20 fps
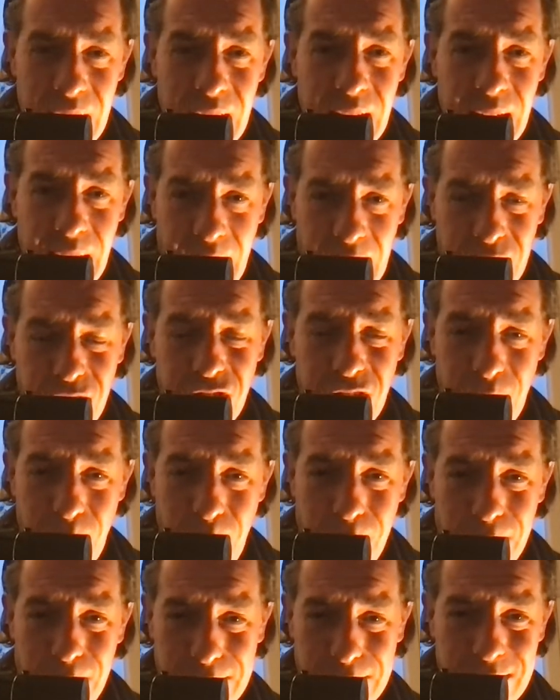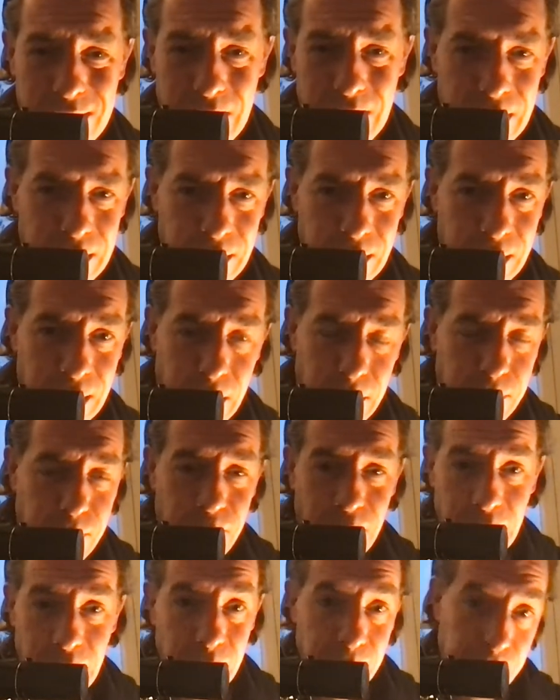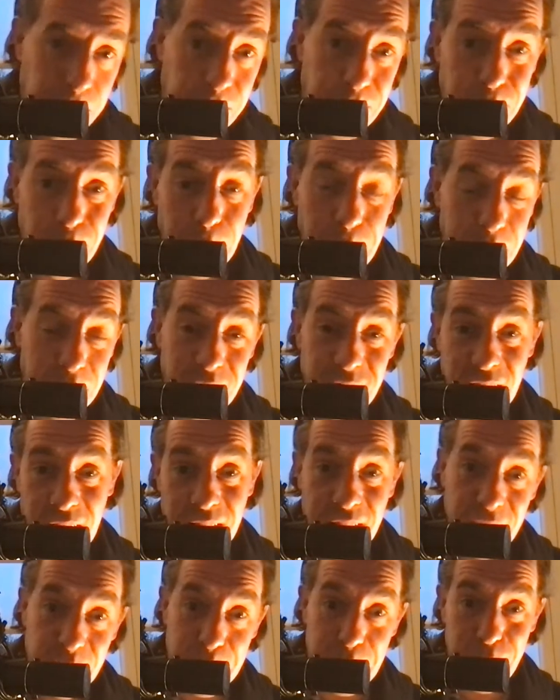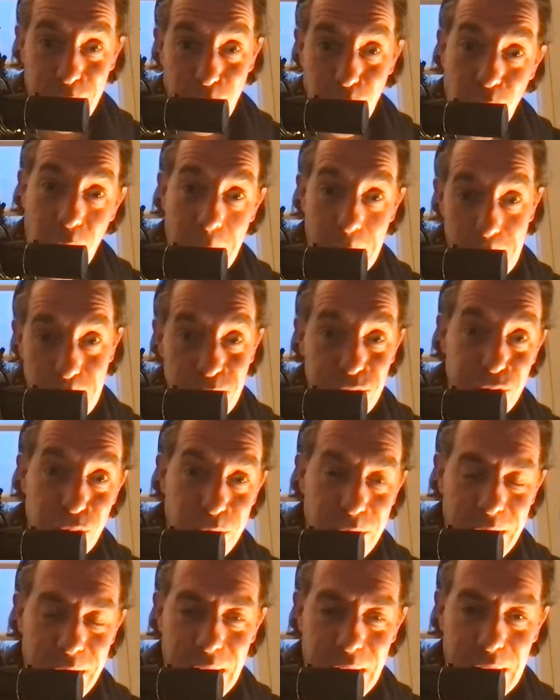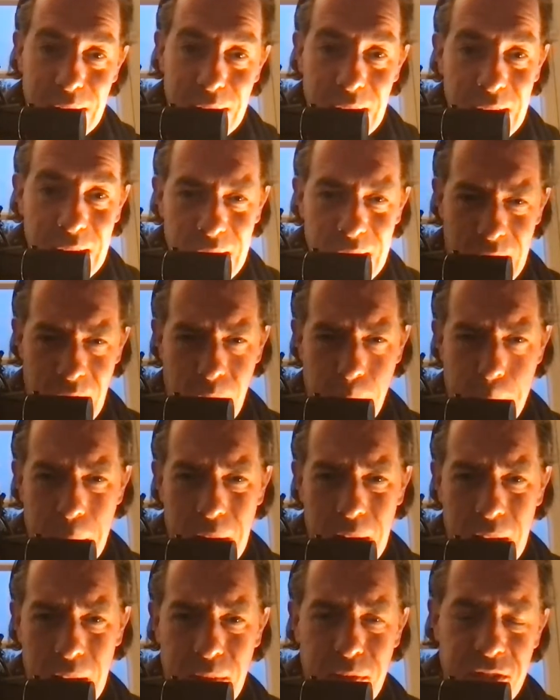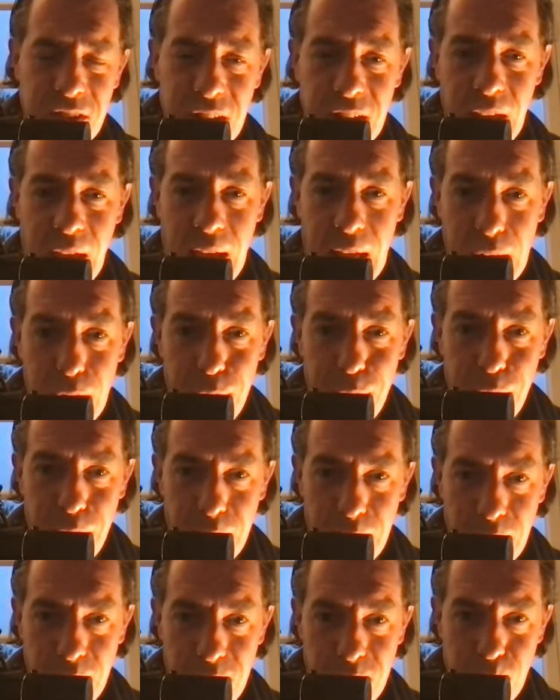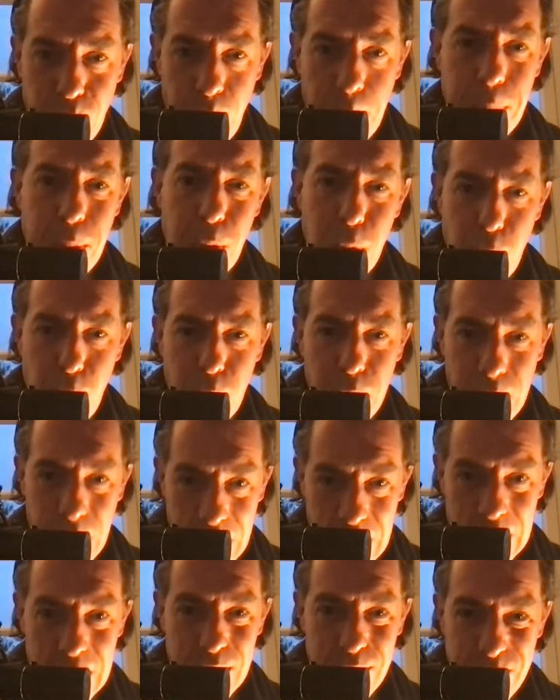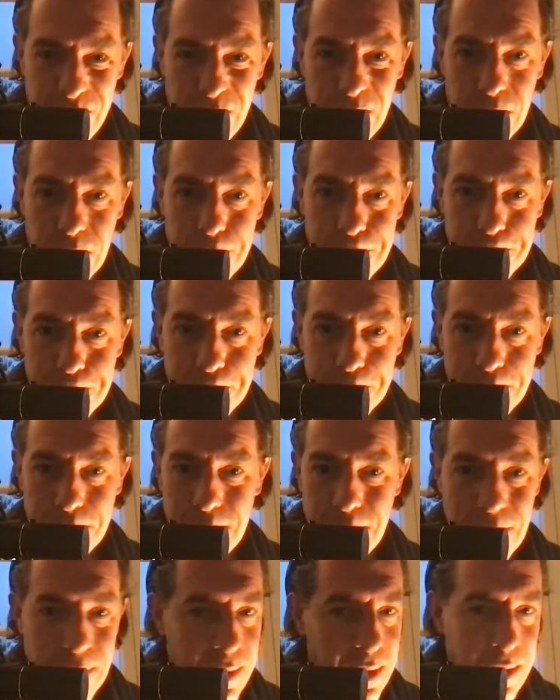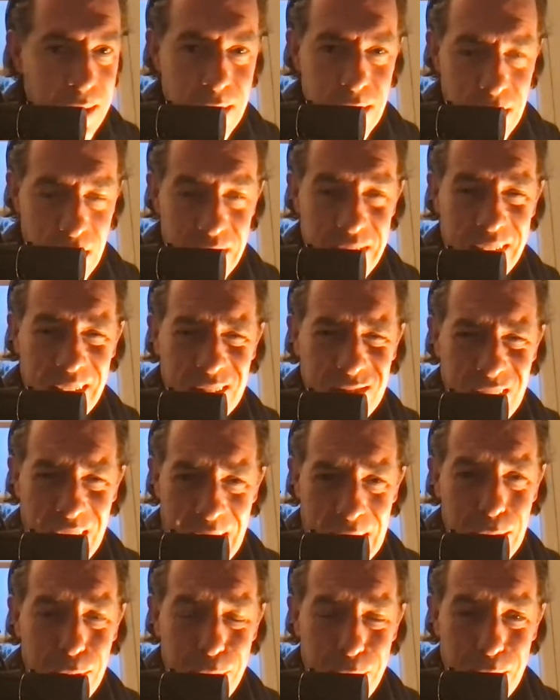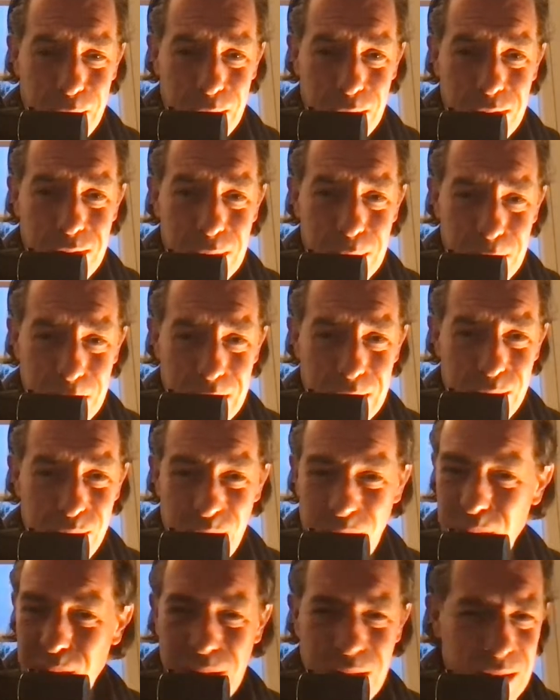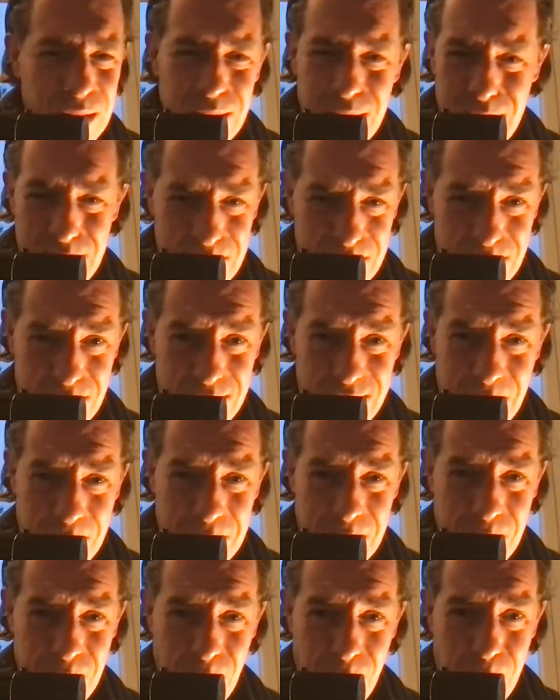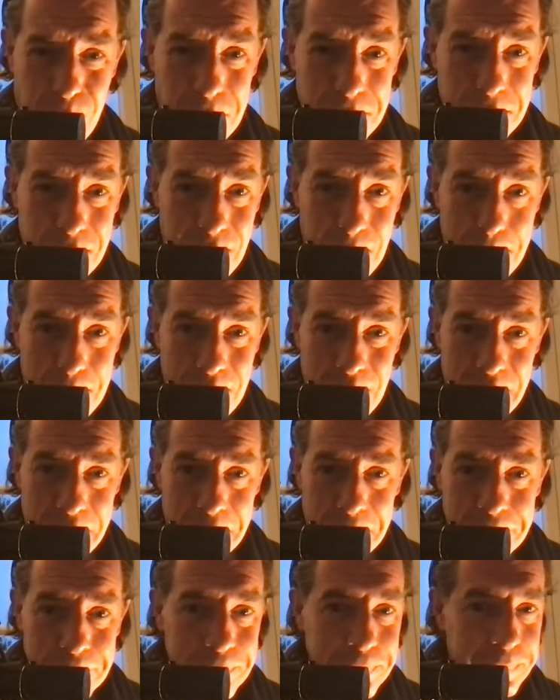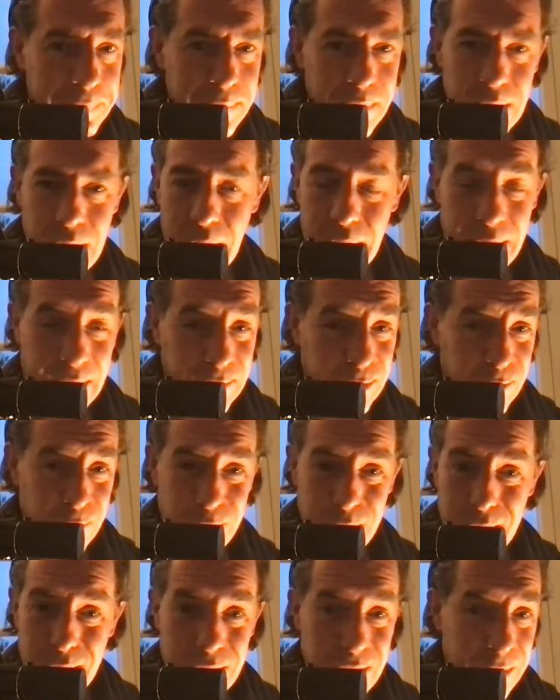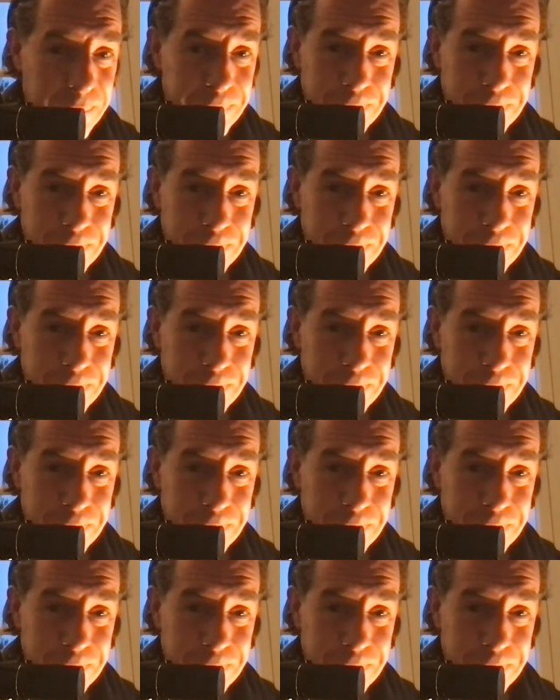actually once said, and I think I've probably said this before, I'm sure I have, he believes that elephants were born evil. He thinks elephants are evil. There's something wrong with that man. And as for her,